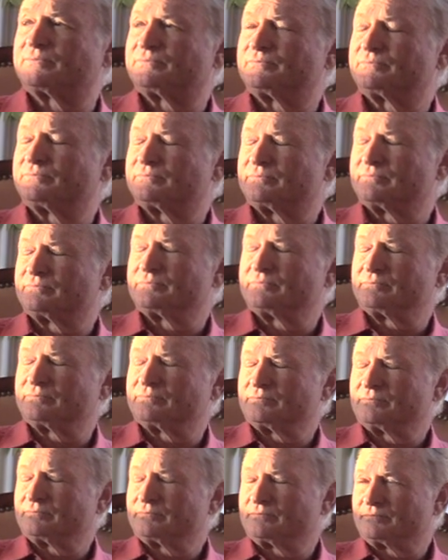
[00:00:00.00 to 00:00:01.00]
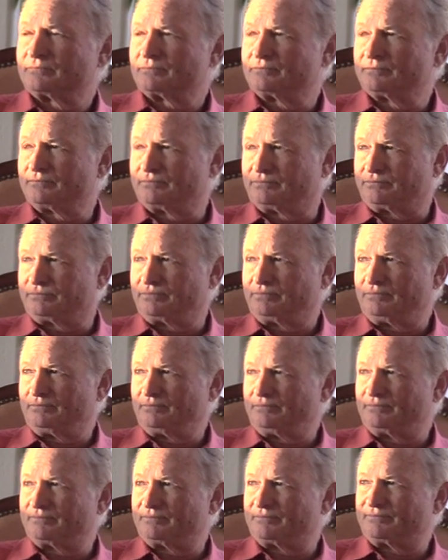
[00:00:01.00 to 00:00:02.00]

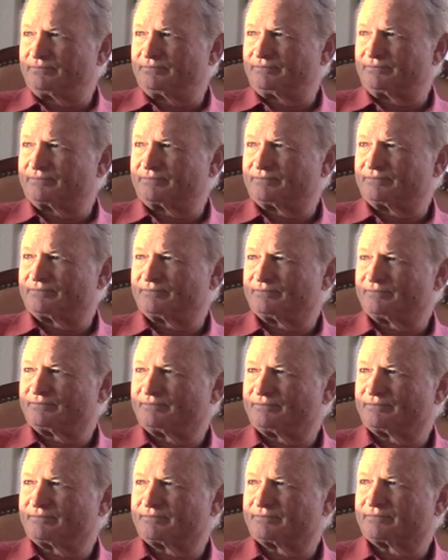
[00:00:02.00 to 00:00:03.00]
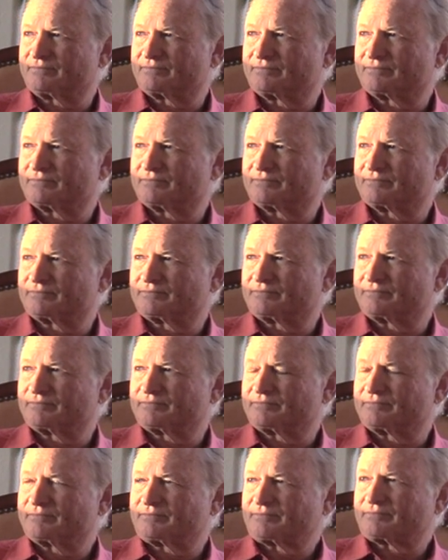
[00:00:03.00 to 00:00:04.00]

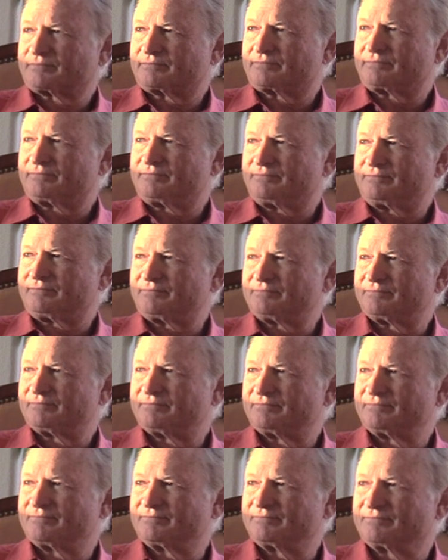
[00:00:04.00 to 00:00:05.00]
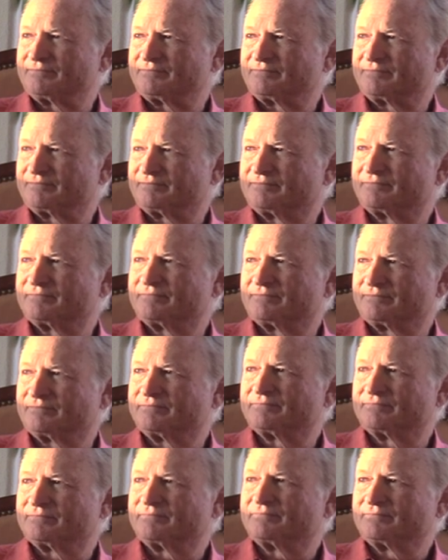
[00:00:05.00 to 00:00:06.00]

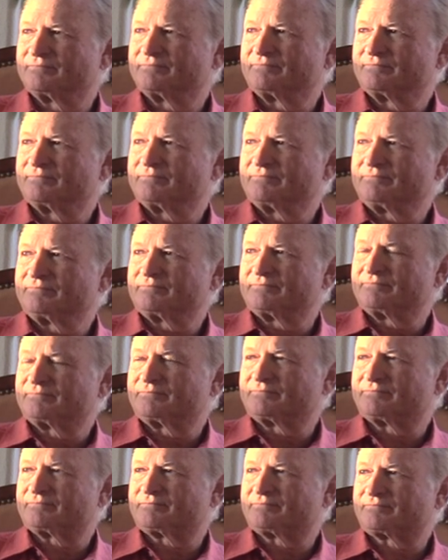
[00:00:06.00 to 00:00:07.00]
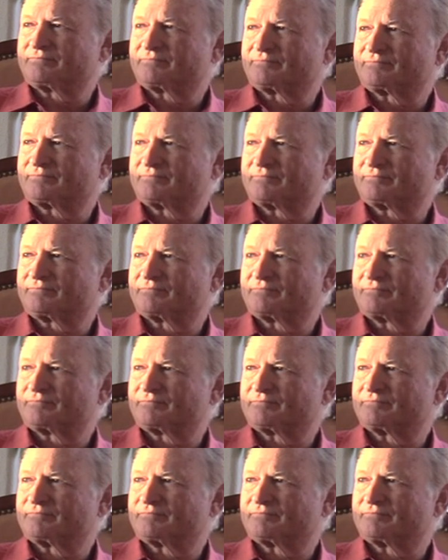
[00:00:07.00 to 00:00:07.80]
The person shown says nothing.